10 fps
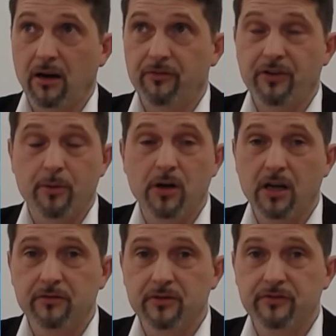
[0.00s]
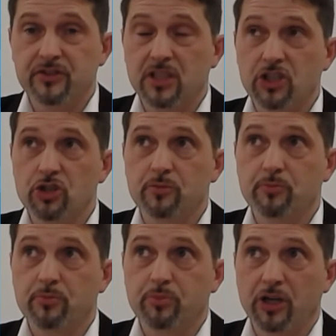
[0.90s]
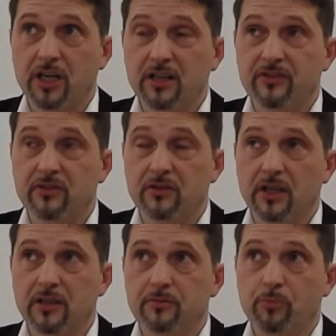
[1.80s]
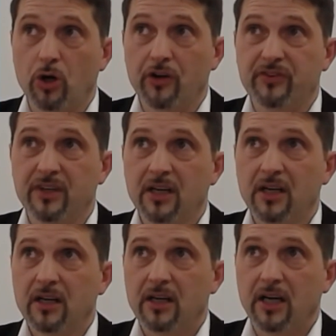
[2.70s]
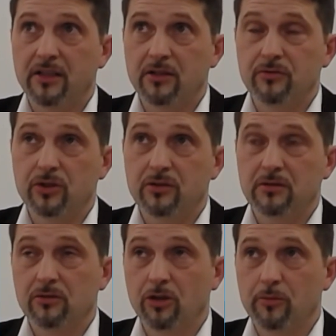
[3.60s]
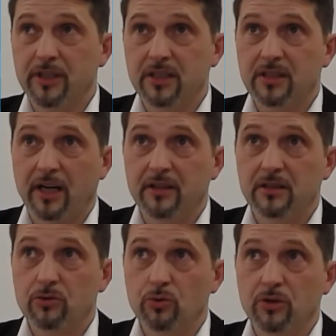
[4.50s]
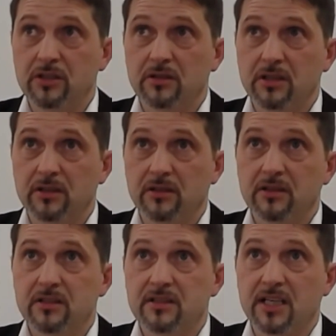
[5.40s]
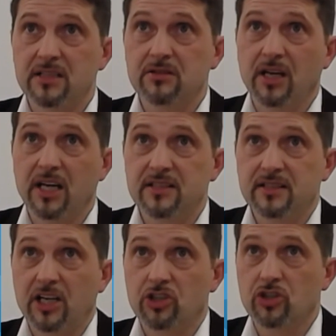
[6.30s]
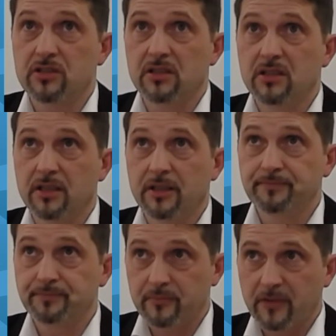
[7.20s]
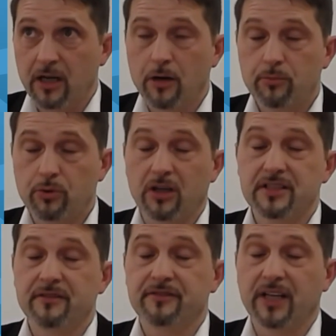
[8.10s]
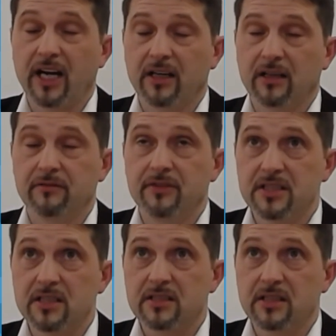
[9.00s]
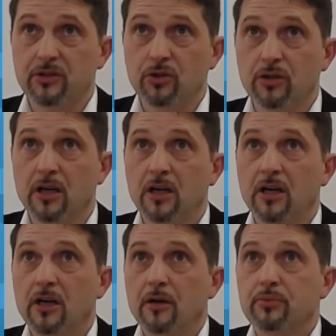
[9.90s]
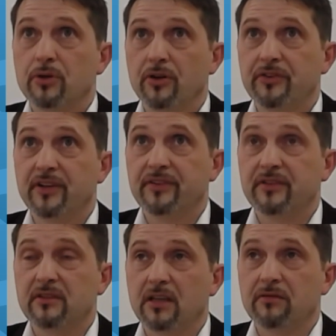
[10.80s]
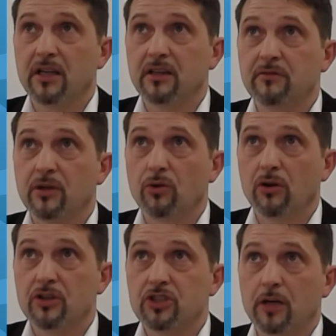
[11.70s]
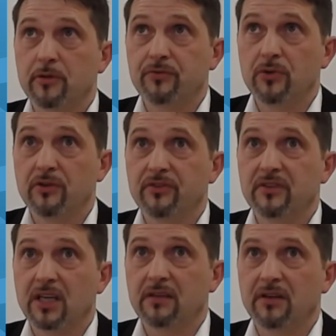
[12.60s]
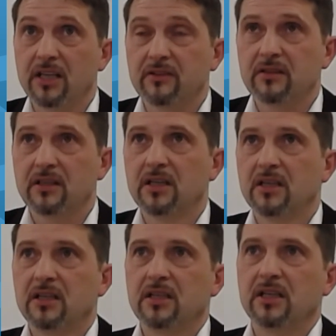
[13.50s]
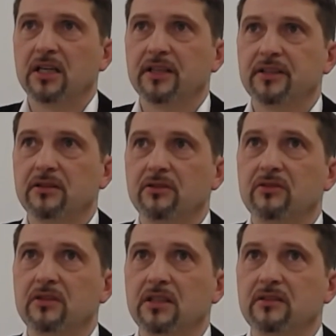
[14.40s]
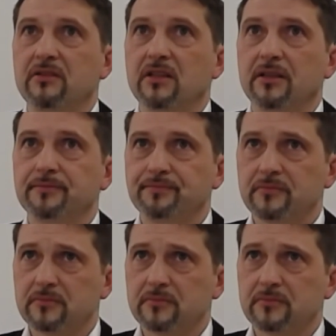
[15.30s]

are familiar with such products and parts and you would normally it, do it in six to eight stages in a progressive die. And this is a new process sequence we call Stabify sequence. And here you see the